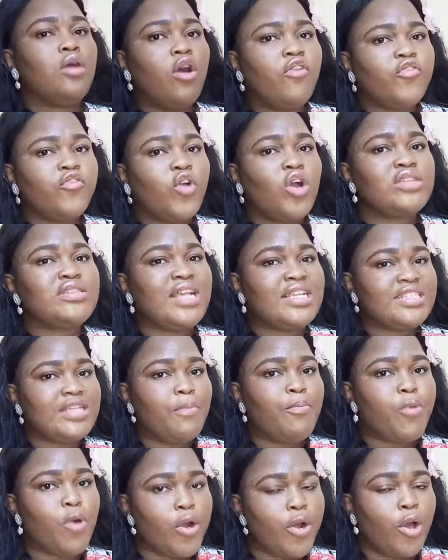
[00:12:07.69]
Of course, there's
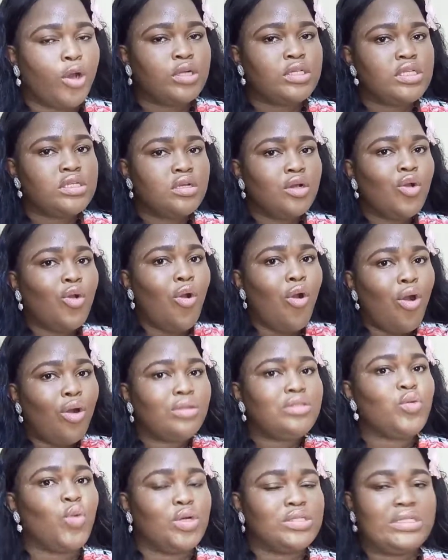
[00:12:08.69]
a product.
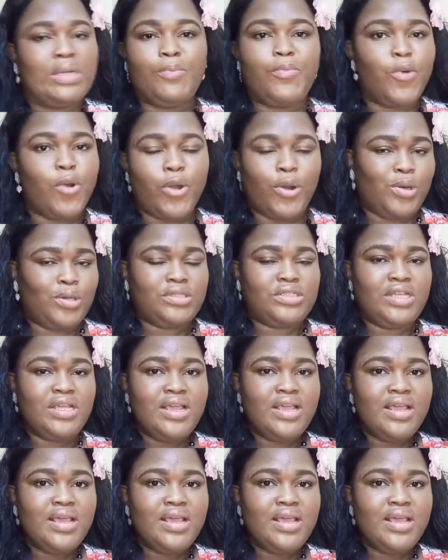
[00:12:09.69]
Gold was the product.